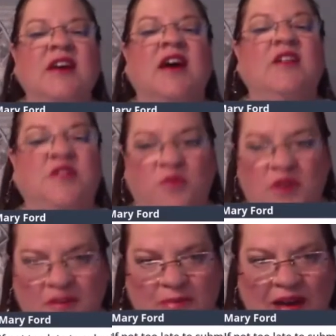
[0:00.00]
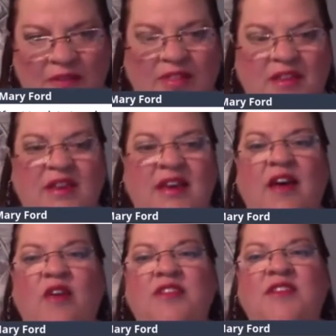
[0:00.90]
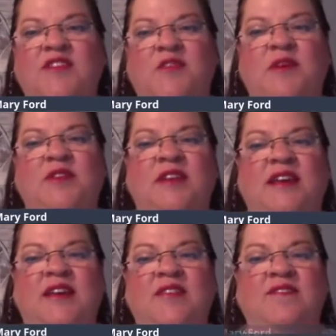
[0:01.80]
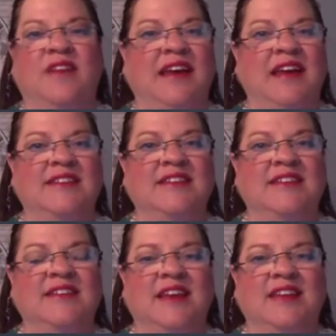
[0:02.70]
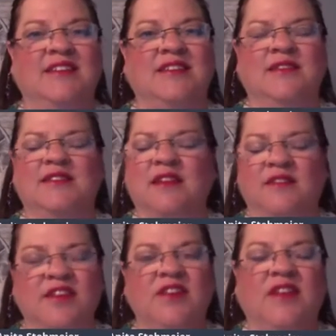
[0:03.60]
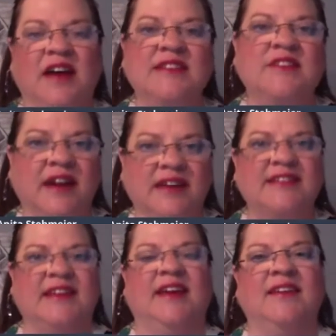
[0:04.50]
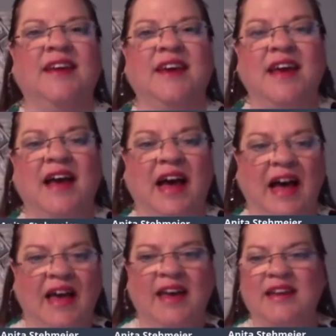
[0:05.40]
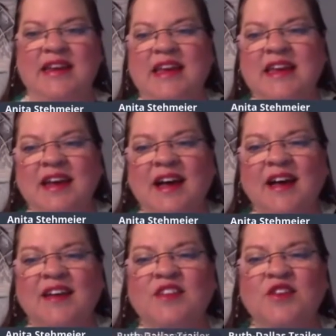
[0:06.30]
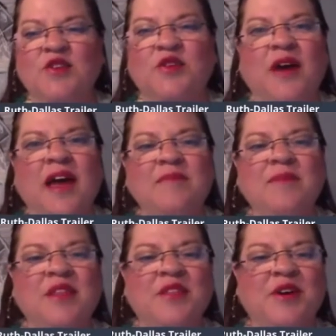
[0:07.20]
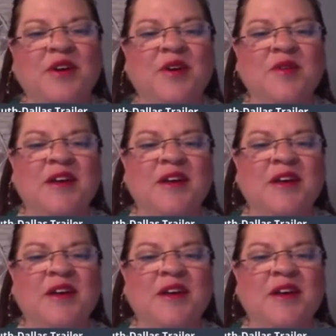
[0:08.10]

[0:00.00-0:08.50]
Another one about the health and stability and the finances. Thanks. I love that you guys are asking. Hi, Anita, the new grandmother.